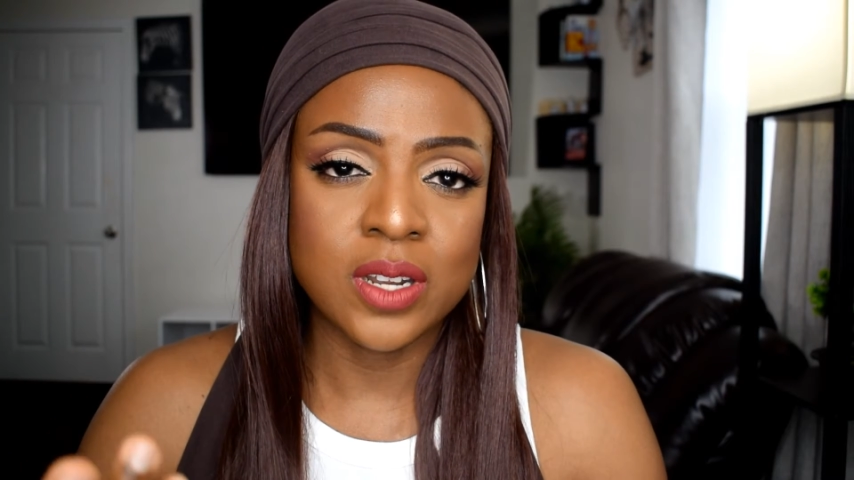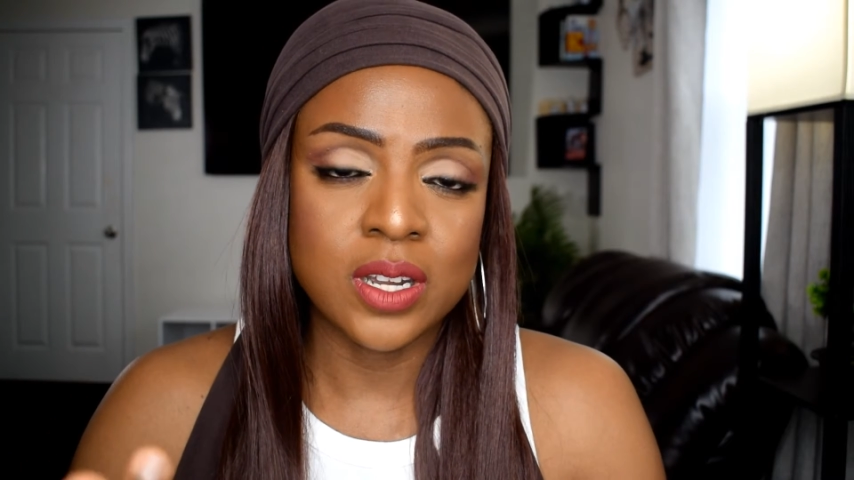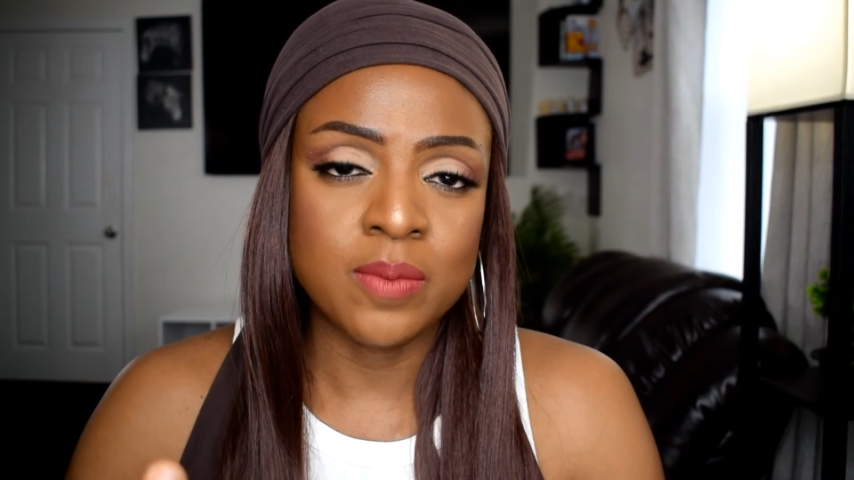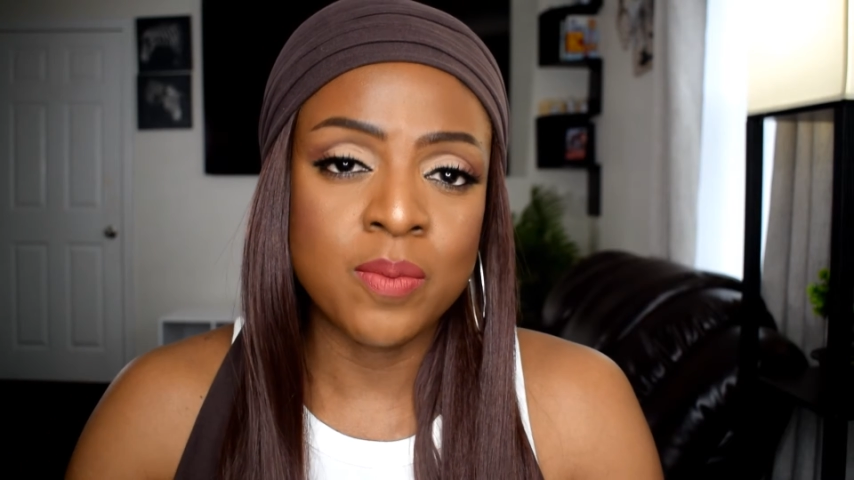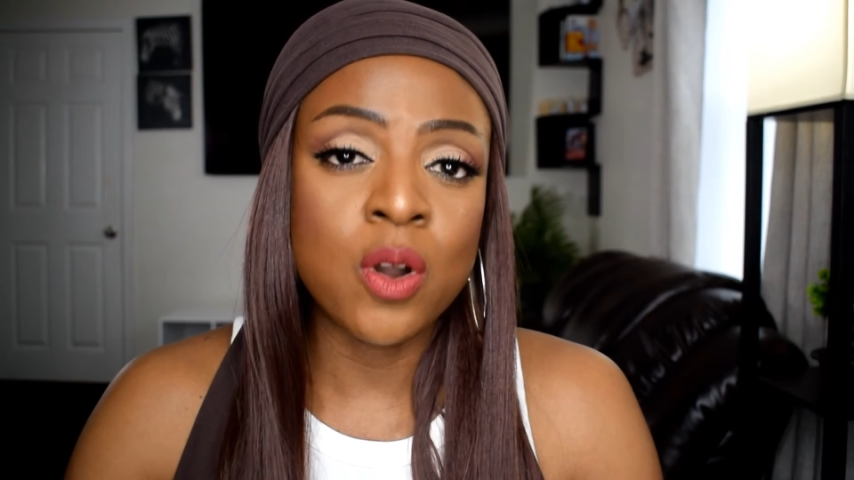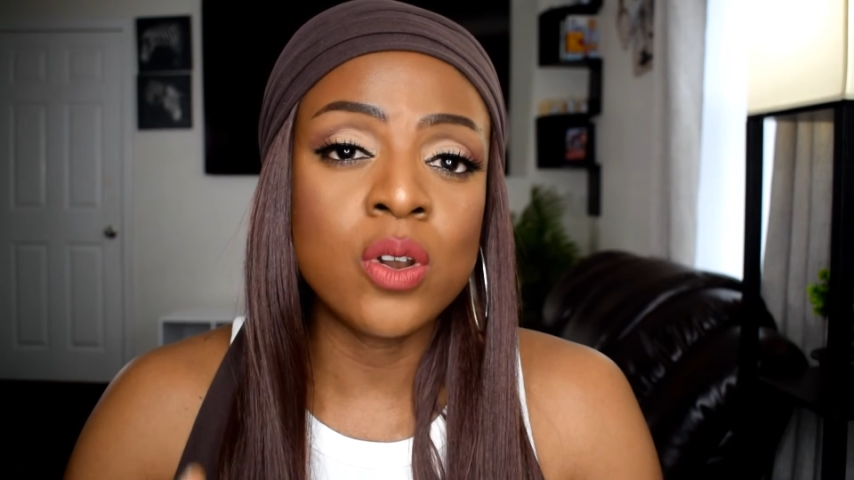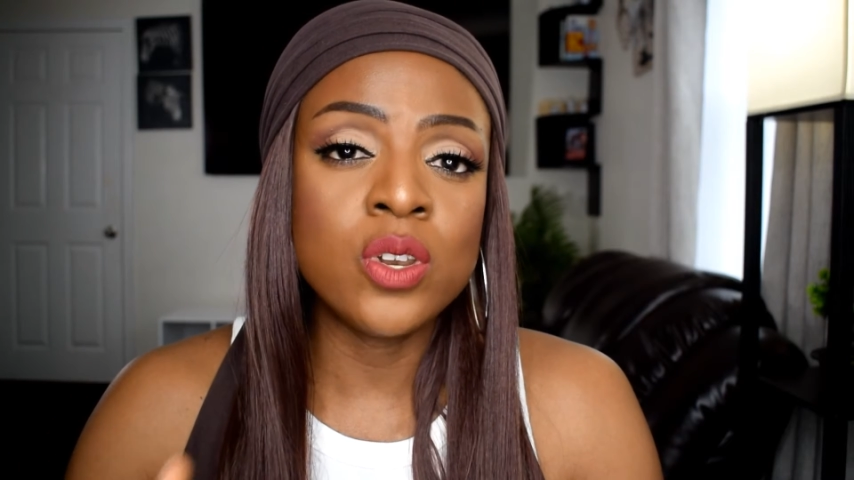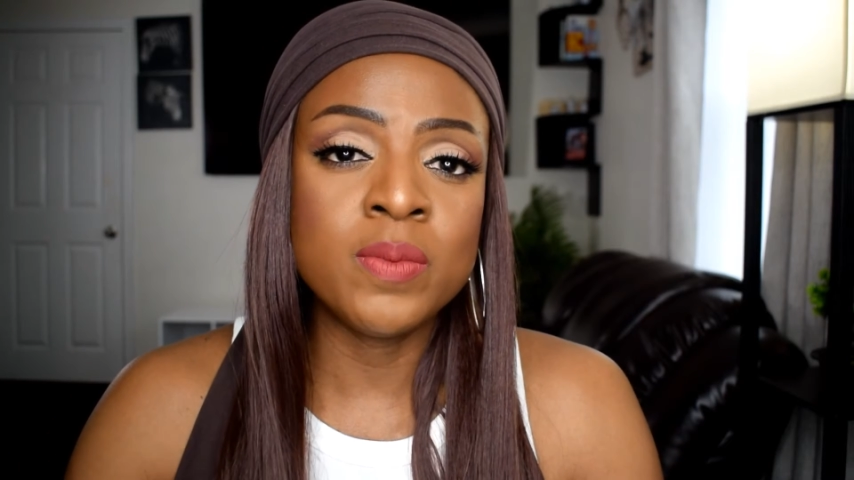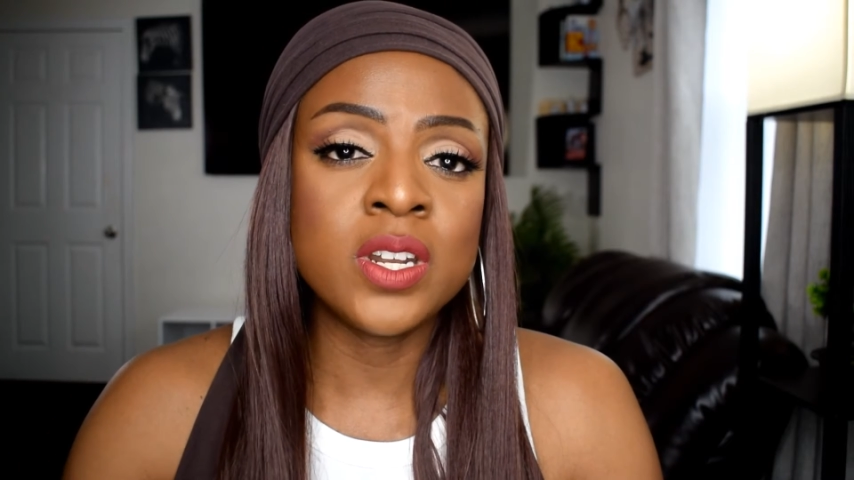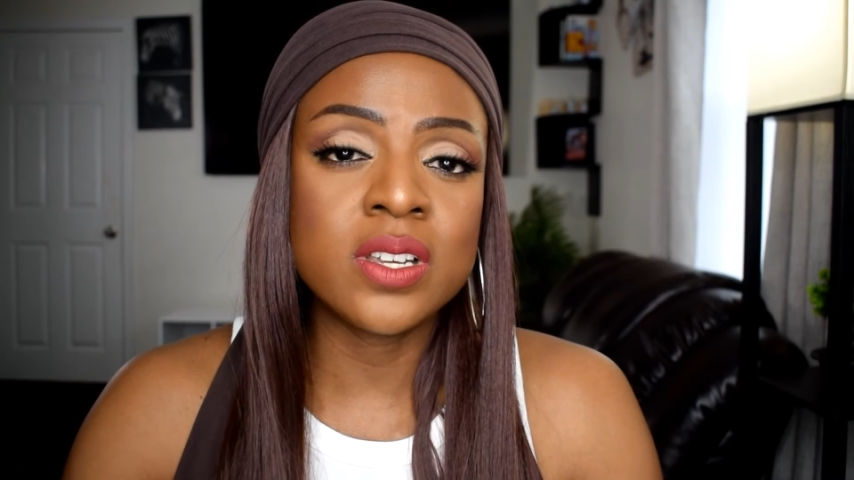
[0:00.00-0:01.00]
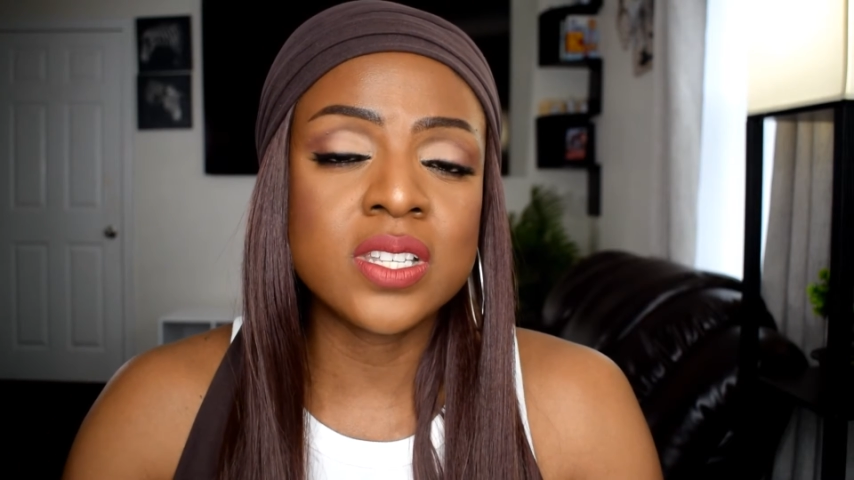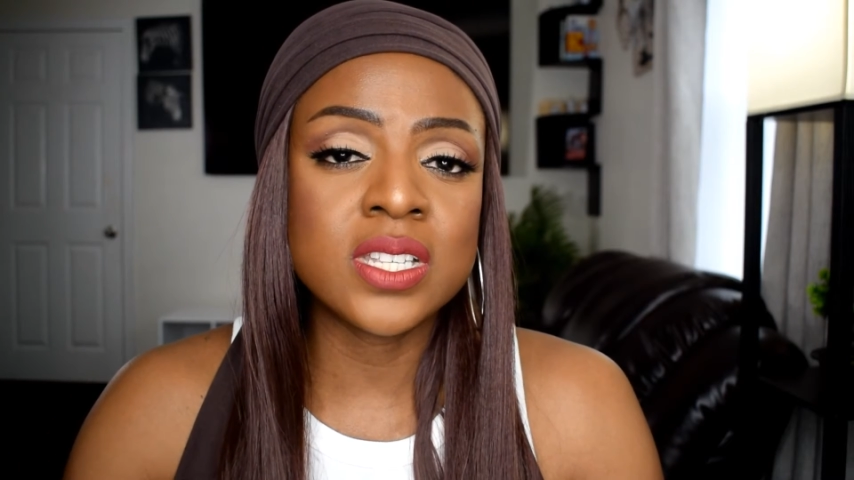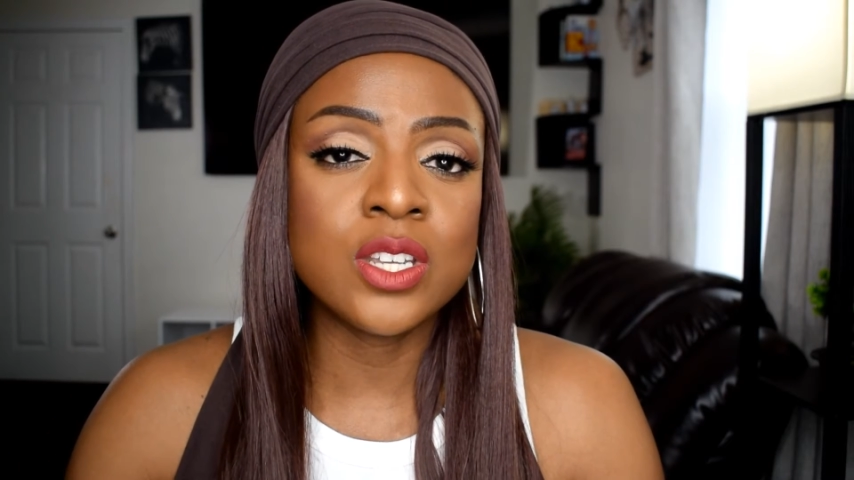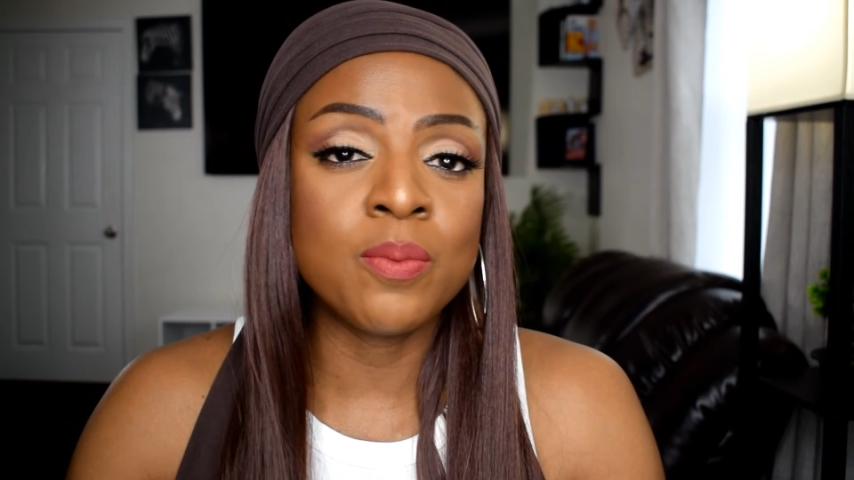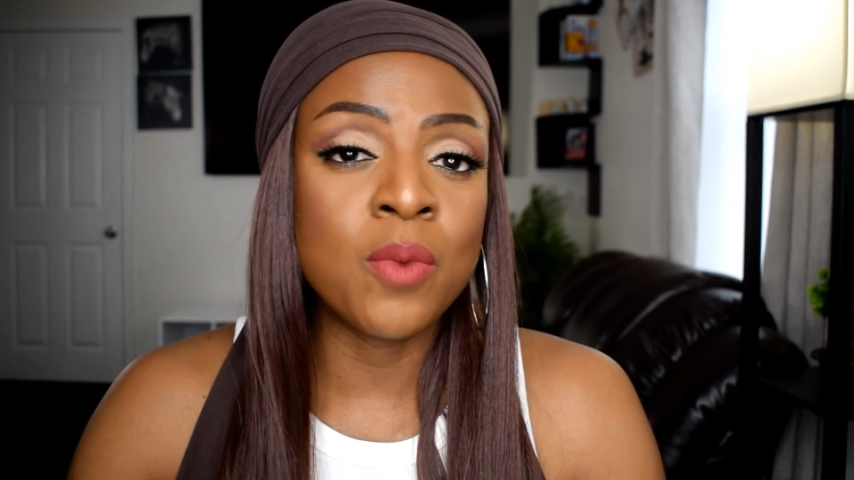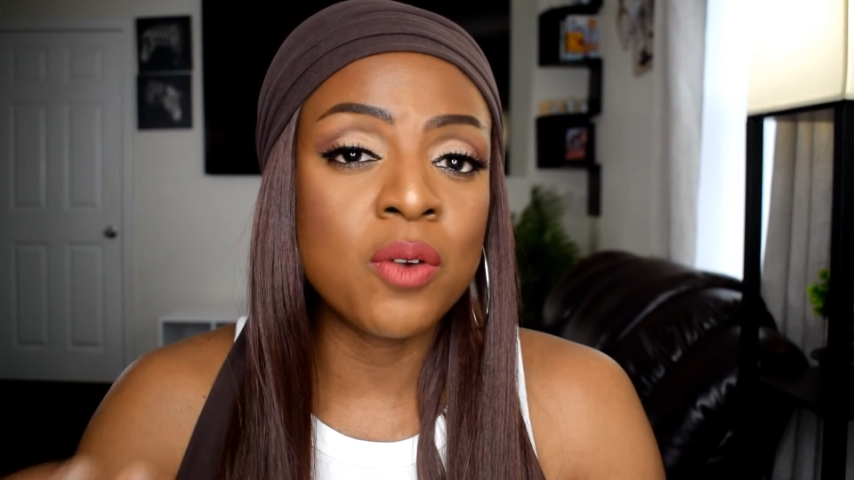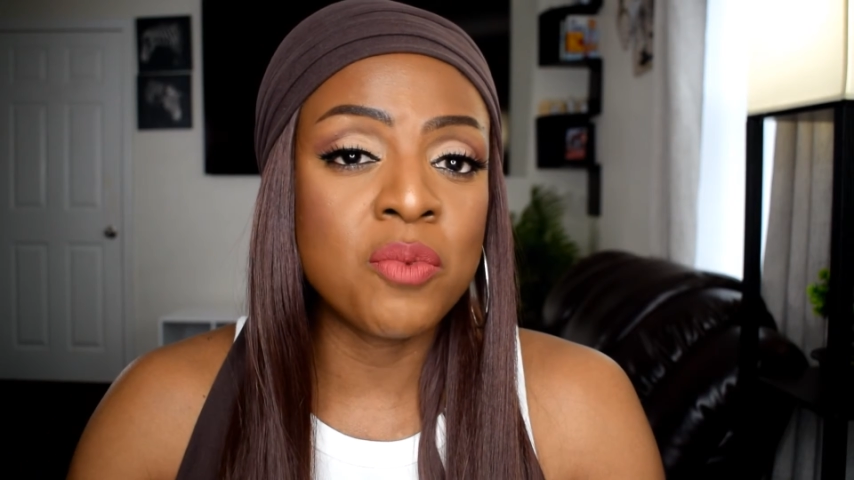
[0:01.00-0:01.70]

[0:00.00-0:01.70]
more luminosity or more